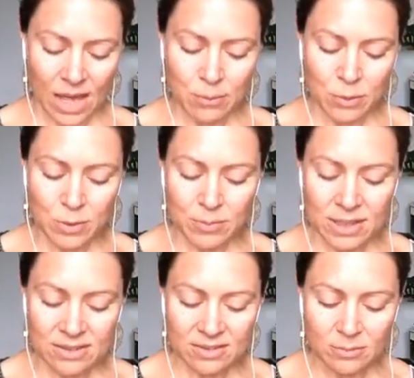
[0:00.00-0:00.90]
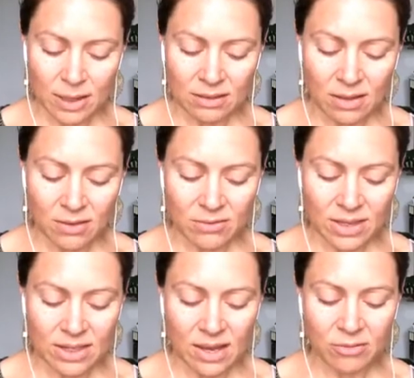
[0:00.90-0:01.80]
I put a piece of my love
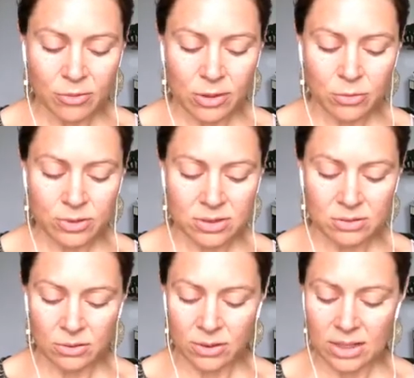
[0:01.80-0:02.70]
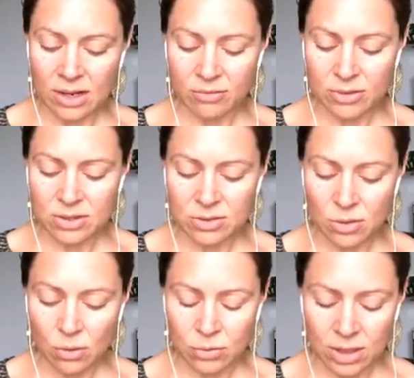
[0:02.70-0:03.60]
in every crystal, in every
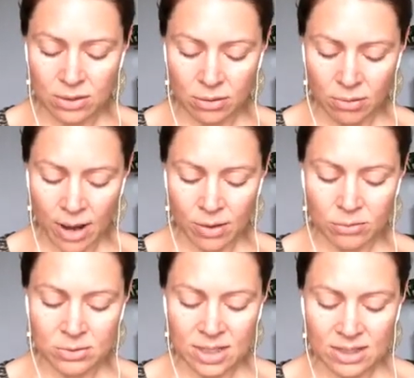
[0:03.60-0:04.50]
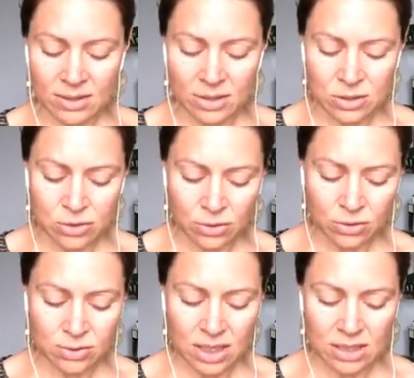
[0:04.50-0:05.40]
stone in the ground, and in the
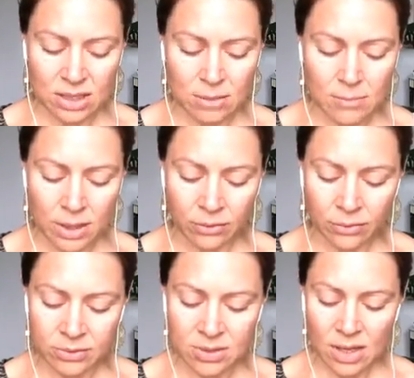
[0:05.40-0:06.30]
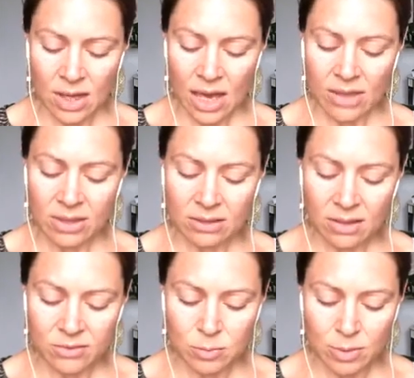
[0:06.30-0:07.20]
dirt, and in the metals, and they
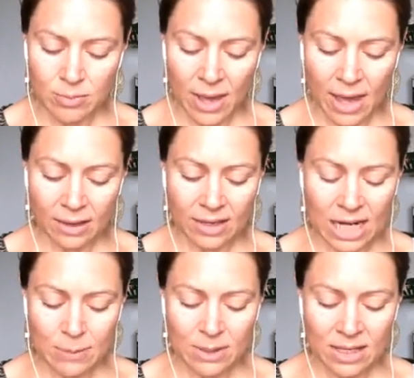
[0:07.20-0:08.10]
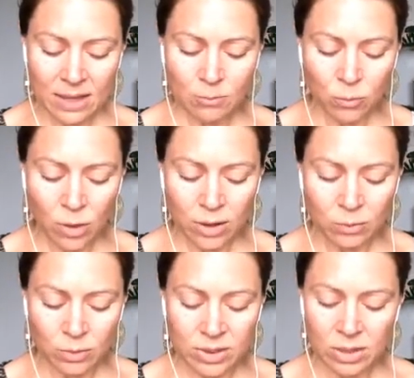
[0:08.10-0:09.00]
loved me back, and I became
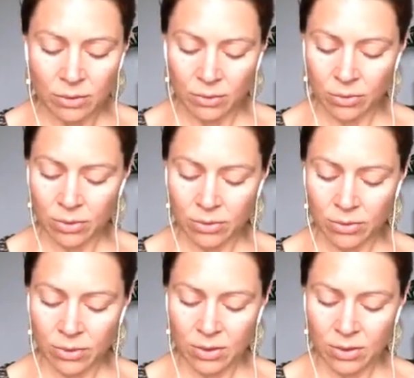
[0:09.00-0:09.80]
one with the earth.